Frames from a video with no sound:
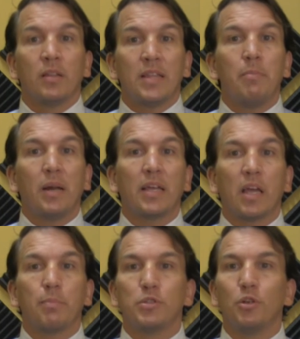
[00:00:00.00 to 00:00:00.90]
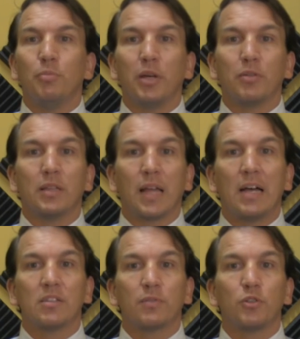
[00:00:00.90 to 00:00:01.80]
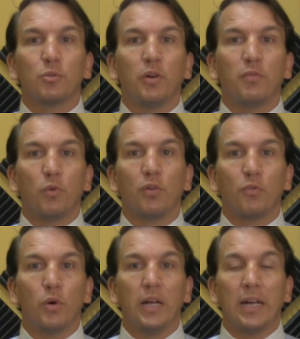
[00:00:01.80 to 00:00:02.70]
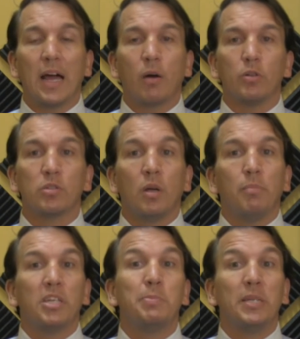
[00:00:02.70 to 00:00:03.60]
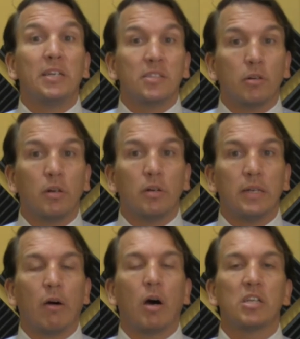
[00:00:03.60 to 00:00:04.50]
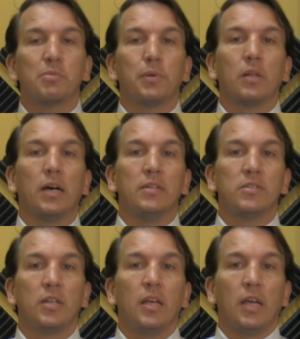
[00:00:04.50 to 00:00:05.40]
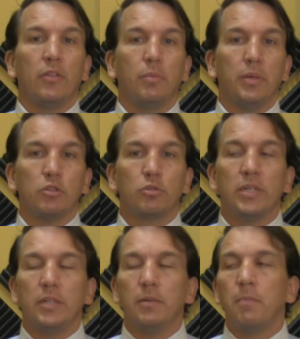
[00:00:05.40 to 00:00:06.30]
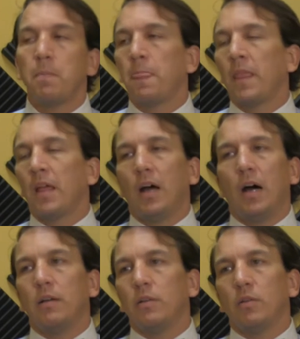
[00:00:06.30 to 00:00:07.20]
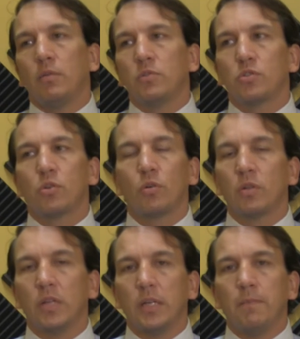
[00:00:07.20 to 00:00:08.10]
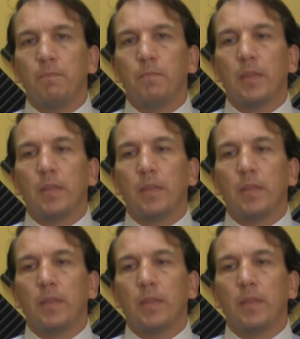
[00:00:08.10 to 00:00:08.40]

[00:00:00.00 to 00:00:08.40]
that manic episode may only last for 24 to 48 hours, but it's because they're now hospitalized and they're being treated. Certainly,